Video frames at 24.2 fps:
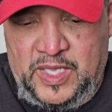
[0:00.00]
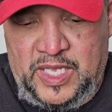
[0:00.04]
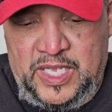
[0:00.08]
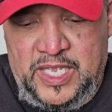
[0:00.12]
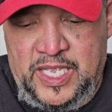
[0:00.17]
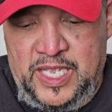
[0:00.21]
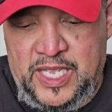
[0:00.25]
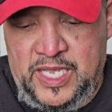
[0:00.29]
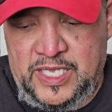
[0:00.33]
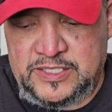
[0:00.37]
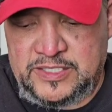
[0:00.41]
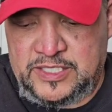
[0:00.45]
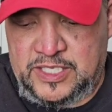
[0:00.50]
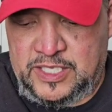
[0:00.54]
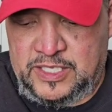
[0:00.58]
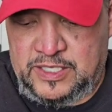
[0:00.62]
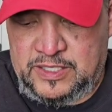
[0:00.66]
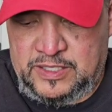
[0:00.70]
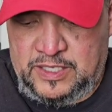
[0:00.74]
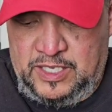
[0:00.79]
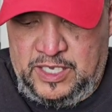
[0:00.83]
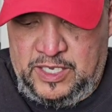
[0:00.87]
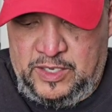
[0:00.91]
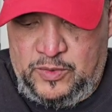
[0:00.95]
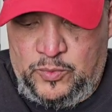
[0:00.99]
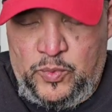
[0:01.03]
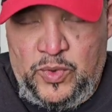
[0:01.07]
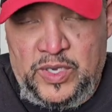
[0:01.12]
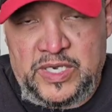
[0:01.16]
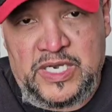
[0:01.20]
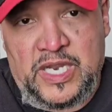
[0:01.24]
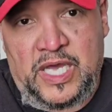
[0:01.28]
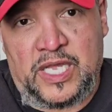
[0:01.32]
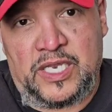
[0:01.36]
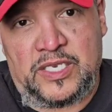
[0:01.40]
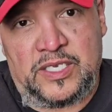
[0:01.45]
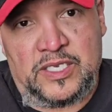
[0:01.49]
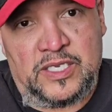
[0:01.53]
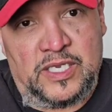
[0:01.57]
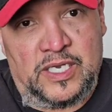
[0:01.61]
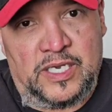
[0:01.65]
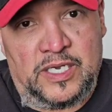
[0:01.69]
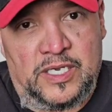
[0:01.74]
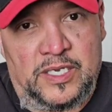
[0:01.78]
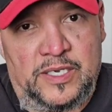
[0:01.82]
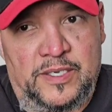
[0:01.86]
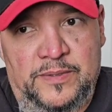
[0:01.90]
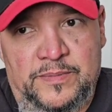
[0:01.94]
he has a whatnot
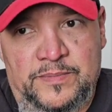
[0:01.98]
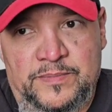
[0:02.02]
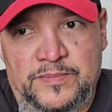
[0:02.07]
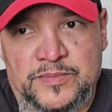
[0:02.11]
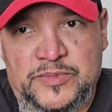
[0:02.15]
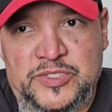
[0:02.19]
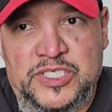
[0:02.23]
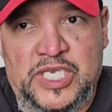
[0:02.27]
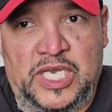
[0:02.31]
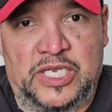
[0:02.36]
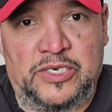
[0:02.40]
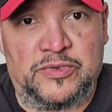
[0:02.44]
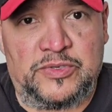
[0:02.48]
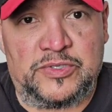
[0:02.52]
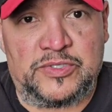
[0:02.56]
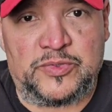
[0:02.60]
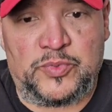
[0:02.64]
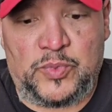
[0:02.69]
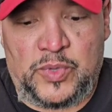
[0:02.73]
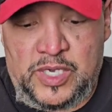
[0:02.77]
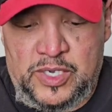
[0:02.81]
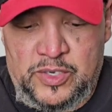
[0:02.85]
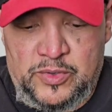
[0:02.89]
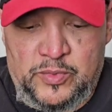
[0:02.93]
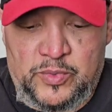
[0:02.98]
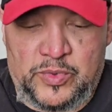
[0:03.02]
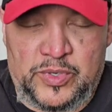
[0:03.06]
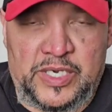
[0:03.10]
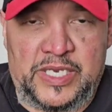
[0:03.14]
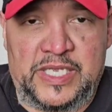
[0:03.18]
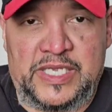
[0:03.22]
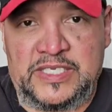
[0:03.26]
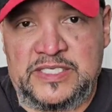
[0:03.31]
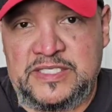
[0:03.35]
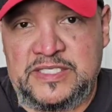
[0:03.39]
channel as well where he